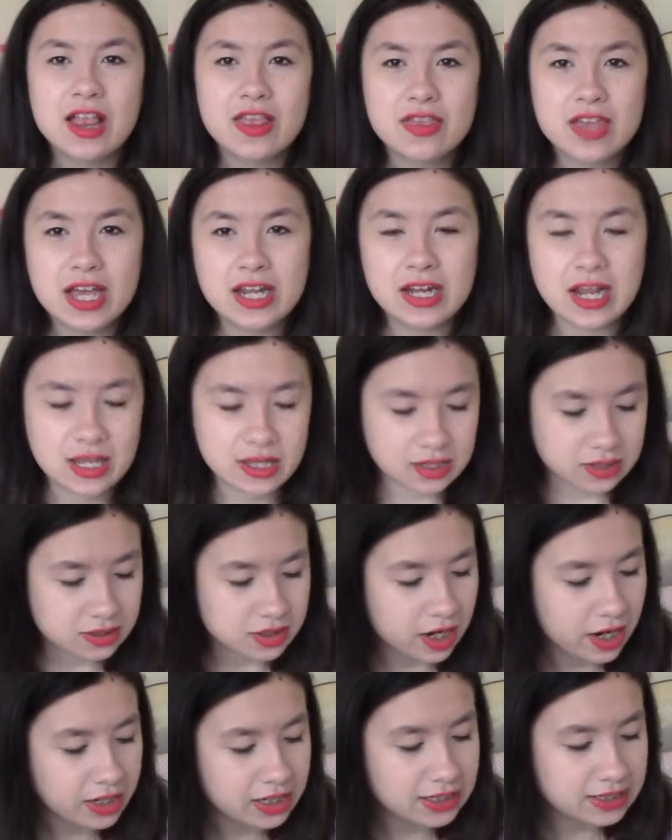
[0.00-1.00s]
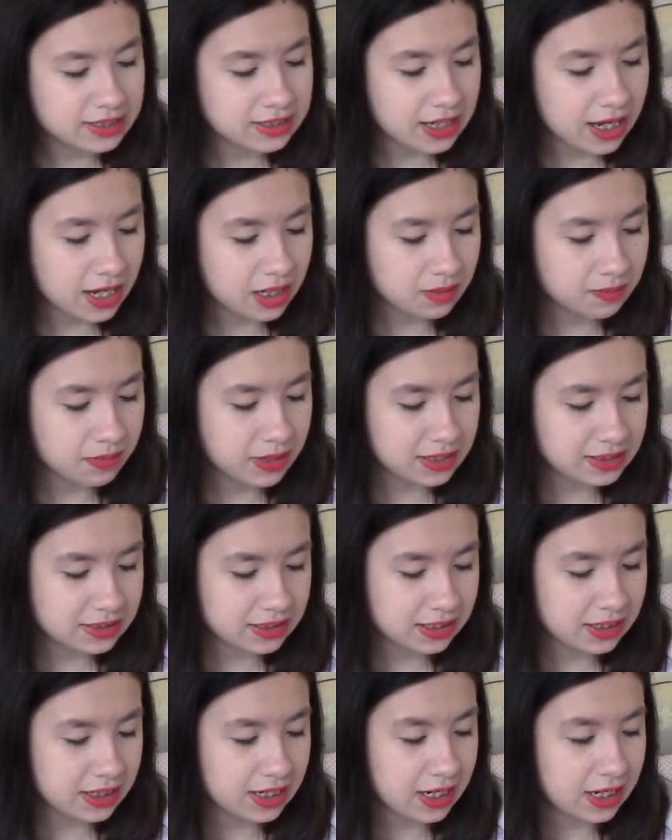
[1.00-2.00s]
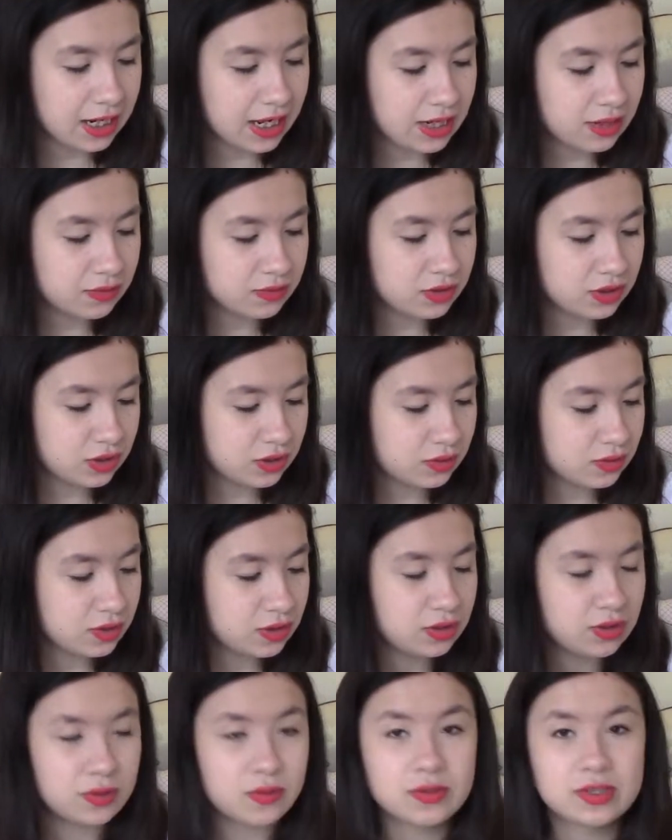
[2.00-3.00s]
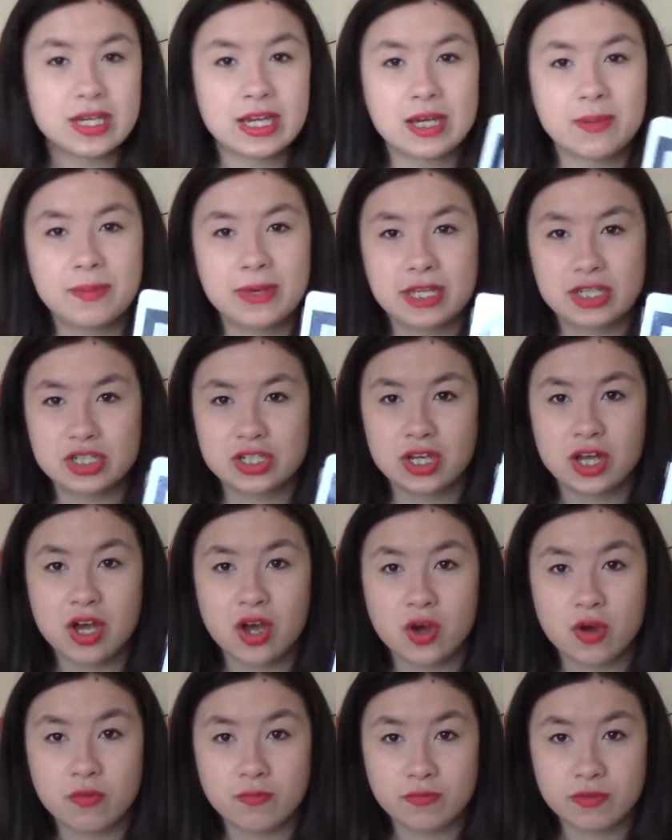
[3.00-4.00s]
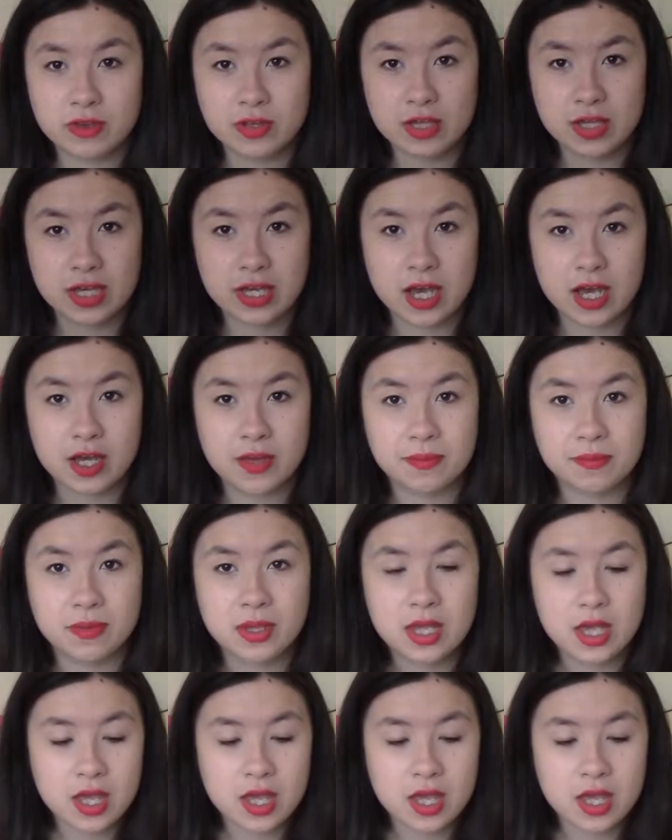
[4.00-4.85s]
Then TinyScan basically allows you to take a picture of the